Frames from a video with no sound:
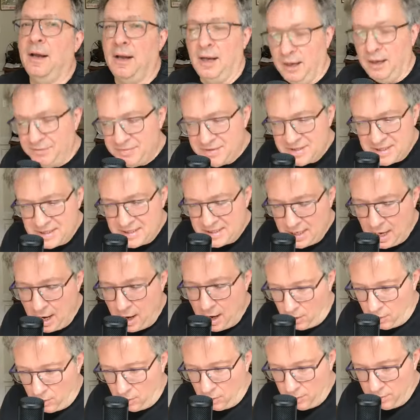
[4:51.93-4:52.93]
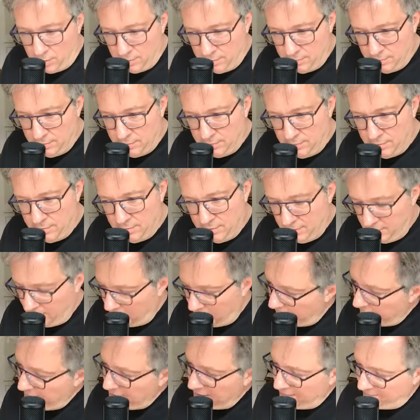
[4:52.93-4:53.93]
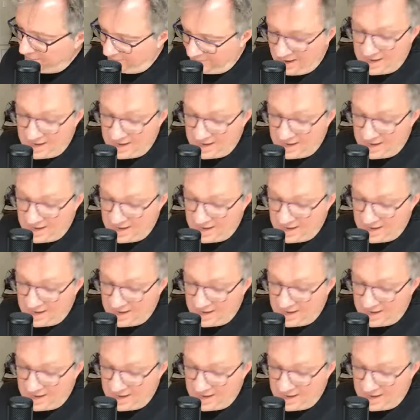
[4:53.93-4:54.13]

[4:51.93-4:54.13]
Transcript: If so, I mean,